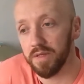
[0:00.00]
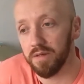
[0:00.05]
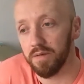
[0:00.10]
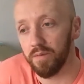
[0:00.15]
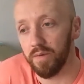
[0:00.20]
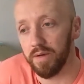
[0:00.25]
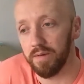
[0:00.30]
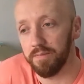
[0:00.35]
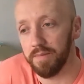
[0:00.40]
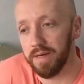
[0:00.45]

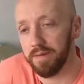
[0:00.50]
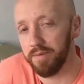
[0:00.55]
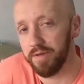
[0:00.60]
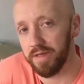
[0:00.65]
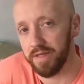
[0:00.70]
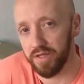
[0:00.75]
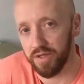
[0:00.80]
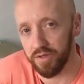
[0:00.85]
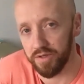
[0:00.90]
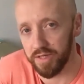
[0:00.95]
When maybe
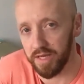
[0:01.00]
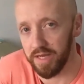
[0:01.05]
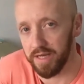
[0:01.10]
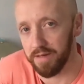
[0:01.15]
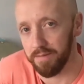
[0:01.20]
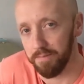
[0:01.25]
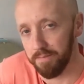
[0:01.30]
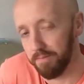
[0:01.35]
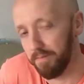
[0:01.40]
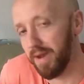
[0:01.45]
they should
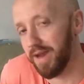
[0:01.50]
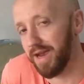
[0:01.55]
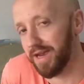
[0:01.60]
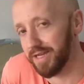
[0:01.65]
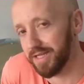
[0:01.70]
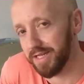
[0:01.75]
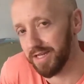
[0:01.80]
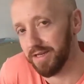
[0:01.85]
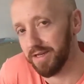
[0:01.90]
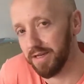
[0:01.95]
say, may I
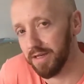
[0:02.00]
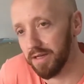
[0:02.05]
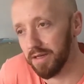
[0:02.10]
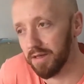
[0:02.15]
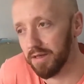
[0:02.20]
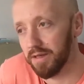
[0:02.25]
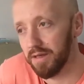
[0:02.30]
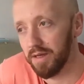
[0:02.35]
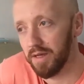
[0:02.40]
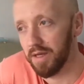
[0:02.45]
sit here?
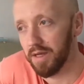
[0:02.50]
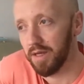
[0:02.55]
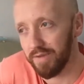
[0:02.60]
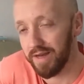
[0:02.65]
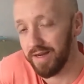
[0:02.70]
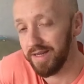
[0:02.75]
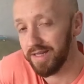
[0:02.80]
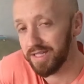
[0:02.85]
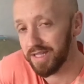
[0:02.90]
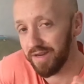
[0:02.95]

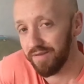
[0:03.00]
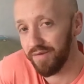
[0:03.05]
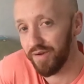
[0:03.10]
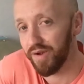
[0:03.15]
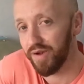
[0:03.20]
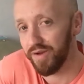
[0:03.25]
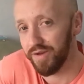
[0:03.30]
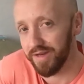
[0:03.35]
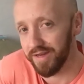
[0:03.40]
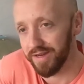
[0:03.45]
At least I've
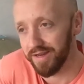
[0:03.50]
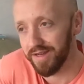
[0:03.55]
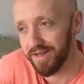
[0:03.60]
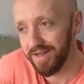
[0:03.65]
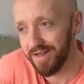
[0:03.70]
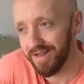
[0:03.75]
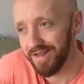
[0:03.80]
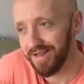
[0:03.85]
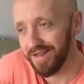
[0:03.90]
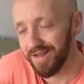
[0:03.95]
heard it.
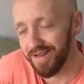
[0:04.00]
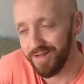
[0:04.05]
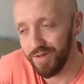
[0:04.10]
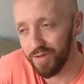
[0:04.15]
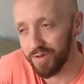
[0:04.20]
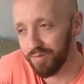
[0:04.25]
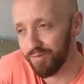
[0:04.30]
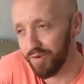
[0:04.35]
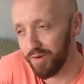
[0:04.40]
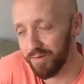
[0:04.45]
And you
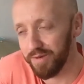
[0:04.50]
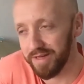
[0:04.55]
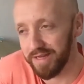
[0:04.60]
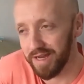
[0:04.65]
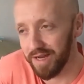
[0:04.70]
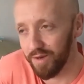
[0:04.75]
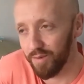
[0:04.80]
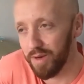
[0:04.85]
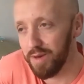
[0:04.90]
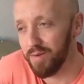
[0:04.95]
can probably
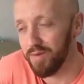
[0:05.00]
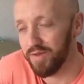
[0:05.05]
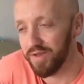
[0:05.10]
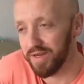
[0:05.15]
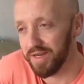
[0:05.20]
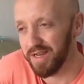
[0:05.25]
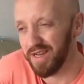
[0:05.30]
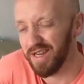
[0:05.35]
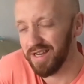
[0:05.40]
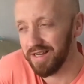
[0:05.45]
get away with
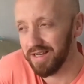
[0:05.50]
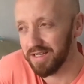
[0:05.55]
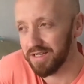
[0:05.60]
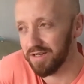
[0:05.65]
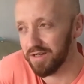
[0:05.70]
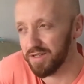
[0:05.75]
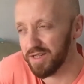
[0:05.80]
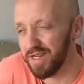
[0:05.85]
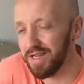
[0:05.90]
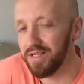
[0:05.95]
it in English,
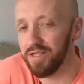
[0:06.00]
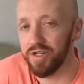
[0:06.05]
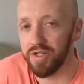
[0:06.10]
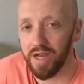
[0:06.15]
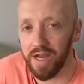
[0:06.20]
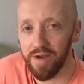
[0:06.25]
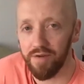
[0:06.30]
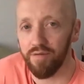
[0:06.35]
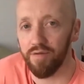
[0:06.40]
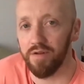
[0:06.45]
because in
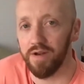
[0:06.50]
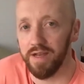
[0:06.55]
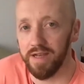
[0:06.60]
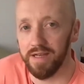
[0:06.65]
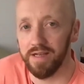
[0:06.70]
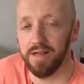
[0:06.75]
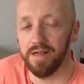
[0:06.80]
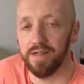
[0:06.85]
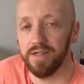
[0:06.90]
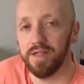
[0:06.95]
general
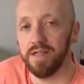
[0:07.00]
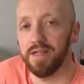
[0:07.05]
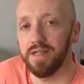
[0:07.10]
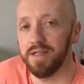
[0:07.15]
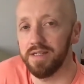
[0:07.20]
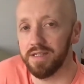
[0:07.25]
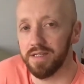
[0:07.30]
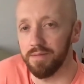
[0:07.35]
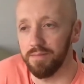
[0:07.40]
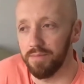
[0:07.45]
English
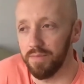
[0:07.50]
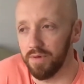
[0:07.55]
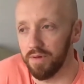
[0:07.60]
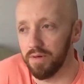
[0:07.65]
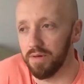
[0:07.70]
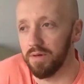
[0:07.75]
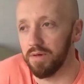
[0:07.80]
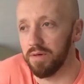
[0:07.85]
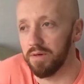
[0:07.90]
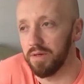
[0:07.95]
is a
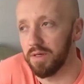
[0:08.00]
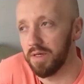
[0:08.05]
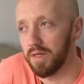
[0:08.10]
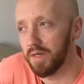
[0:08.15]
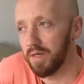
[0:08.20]
more